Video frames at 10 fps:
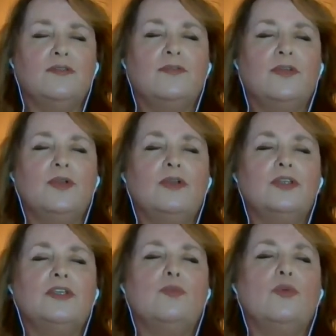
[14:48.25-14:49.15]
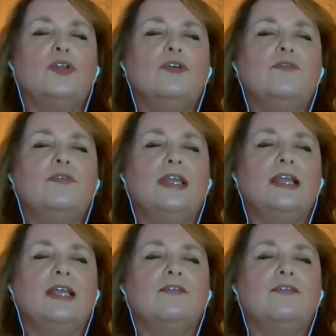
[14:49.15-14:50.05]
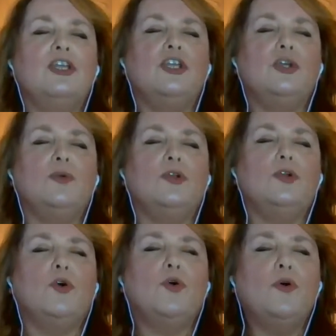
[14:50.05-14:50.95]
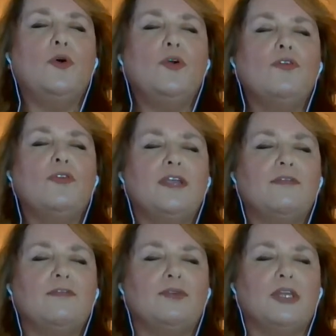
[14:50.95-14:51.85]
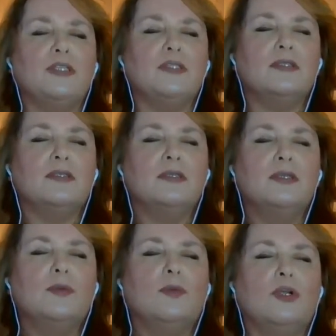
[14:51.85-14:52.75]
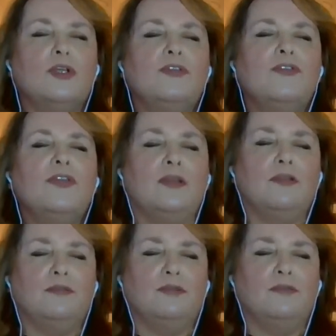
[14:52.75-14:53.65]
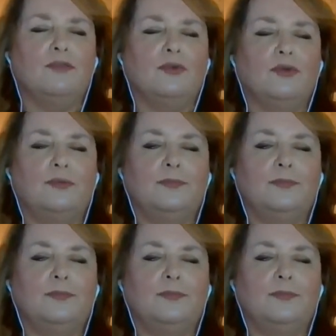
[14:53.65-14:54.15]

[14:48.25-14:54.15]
Focus on what you're feeling for you, your gratefulness, what you're thankful for.